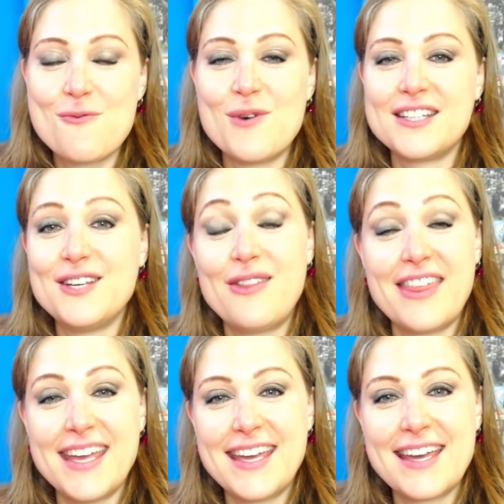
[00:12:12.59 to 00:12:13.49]
what you
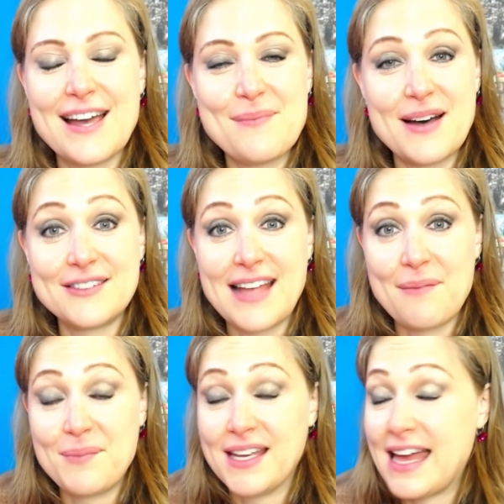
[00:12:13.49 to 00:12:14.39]
think about
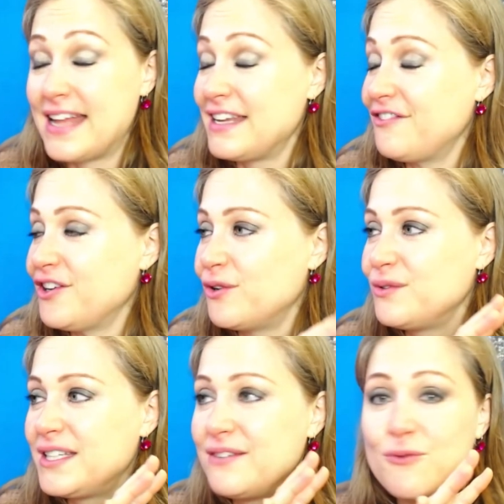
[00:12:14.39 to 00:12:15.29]
tapping. And if
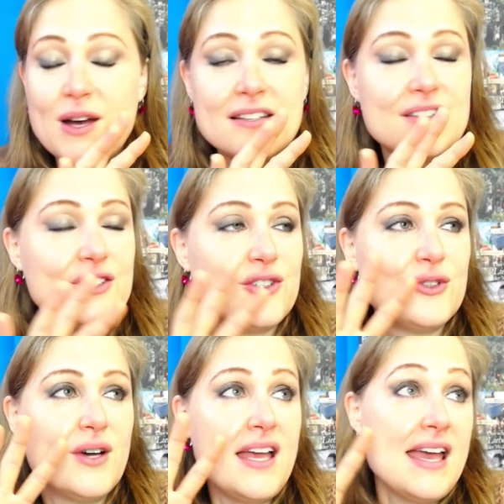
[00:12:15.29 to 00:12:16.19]
you want to